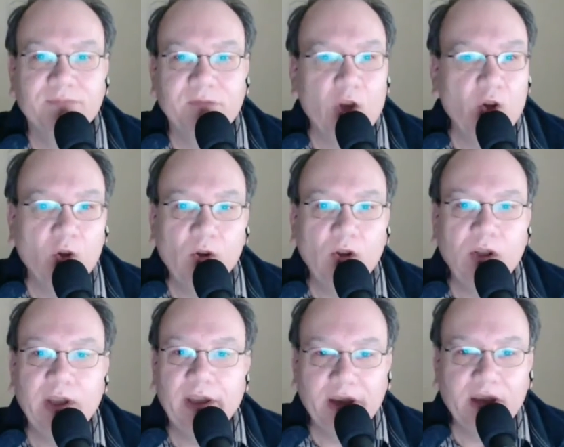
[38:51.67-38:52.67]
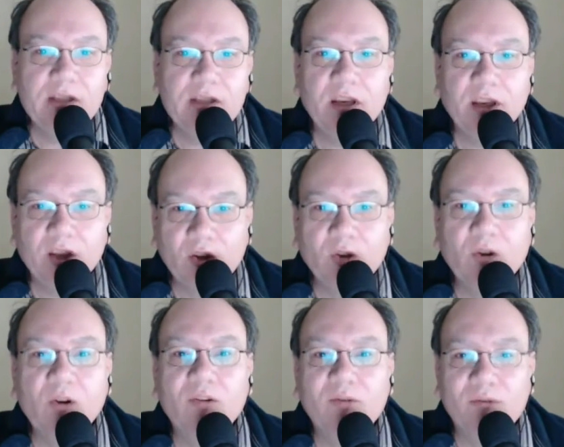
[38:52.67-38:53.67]
Google is
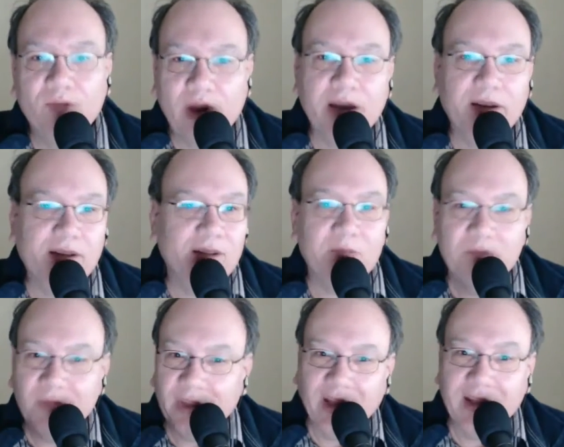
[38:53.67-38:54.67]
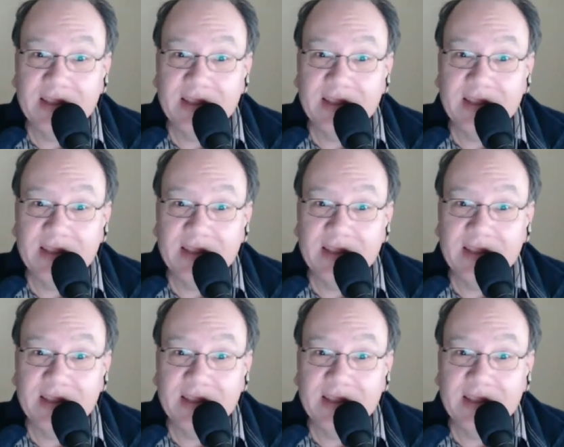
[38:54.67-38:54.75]
your friend, plain and